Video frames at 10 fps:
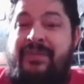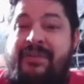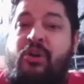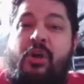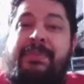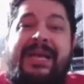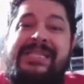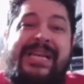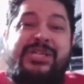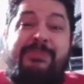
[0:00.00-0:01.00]
if you haven't got
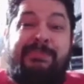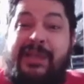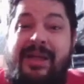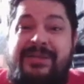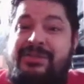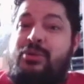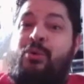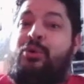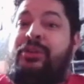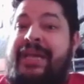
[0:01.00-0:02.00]
PlayStation Plus
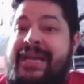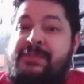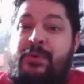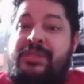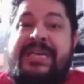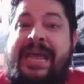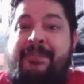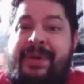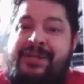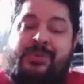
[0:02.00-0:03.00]
or the Xbox
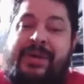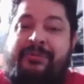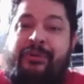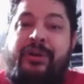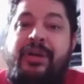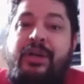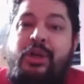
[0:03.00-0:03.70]
Game Pass or whatever,